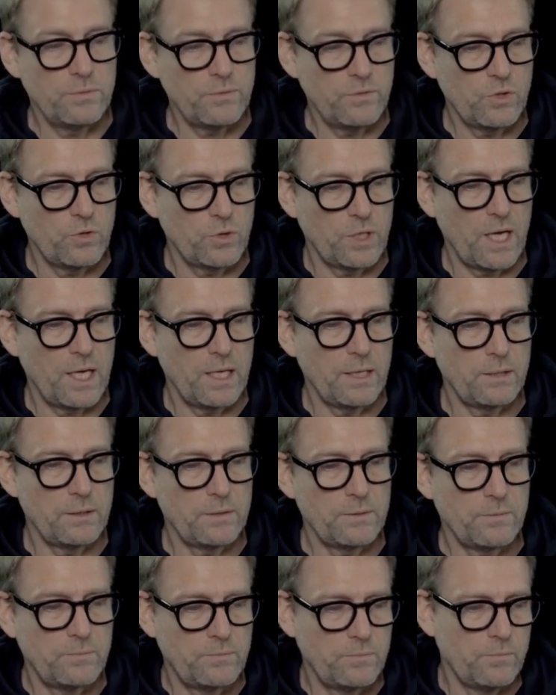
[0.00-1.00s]
You
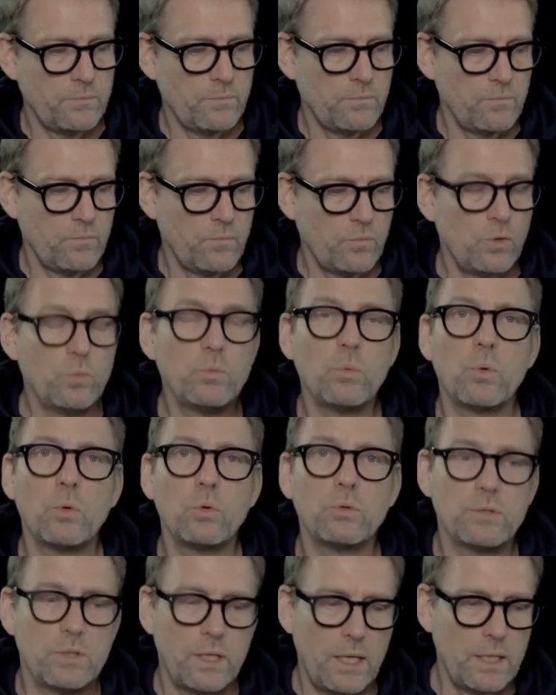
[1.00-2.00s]
can
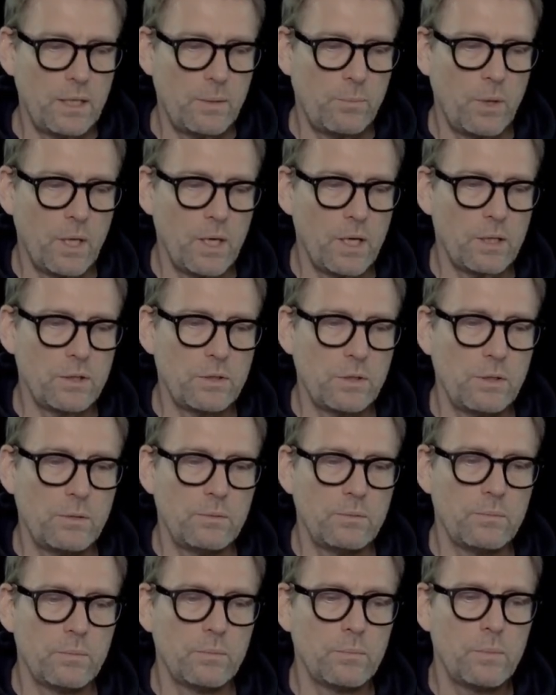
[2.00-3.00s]
remove the inner part
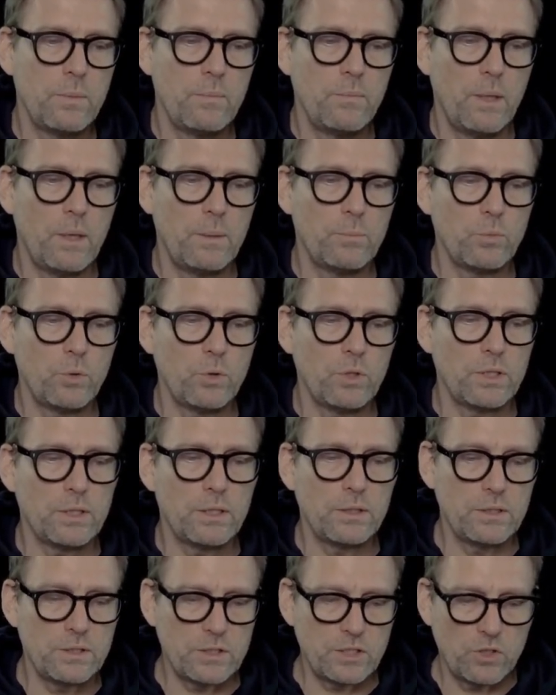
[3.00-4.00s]
and put it
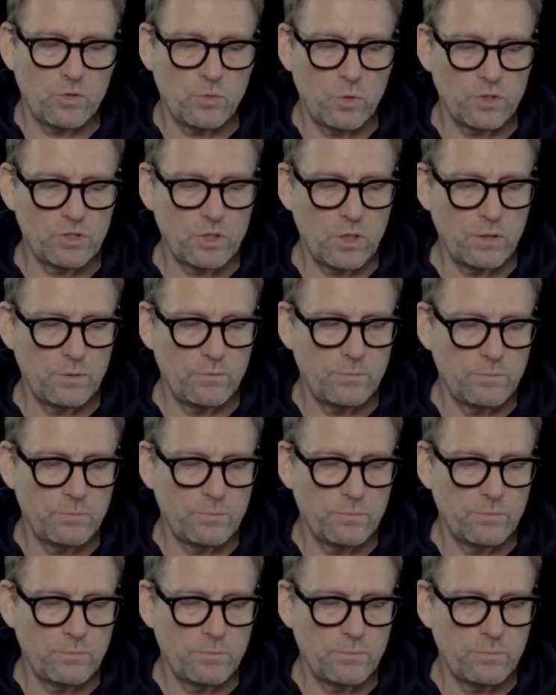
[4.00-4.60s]
in the dishwasher.